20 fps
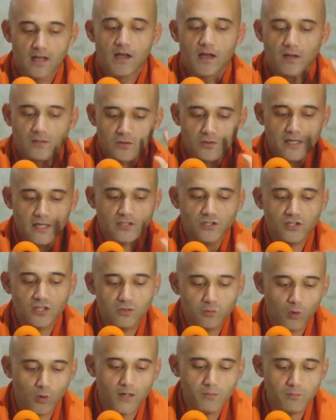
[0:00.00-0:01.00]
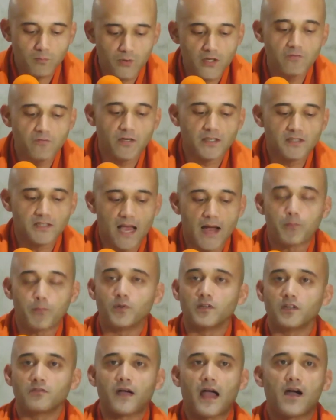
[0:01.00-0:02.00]
So that's just one brief
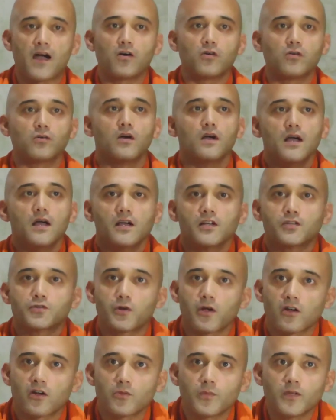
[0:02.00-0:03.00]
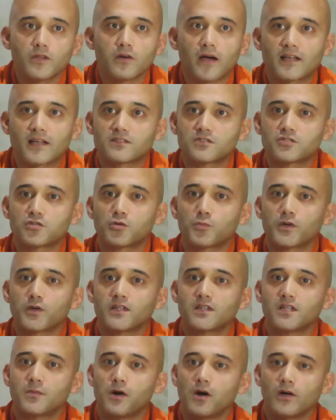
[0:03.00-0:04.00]
example of how Sri Aurobindo has interpreted
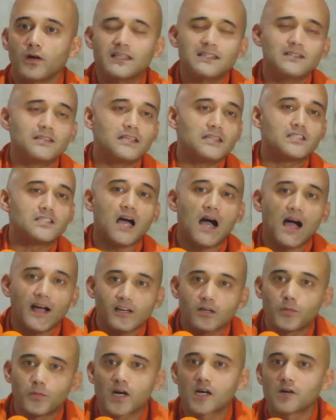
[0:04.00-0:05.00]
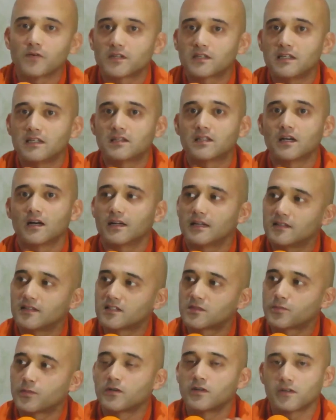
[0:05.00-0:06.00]
the entire Bhagavad Gita in the
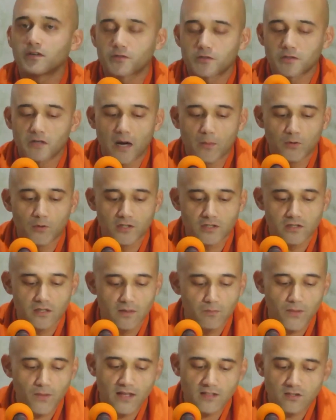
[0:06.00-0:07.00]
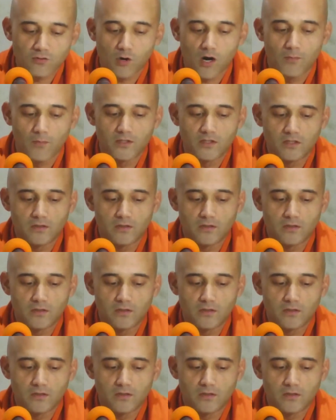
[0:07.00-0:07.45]
spirit of Sri Ramakrishna and Swamiji.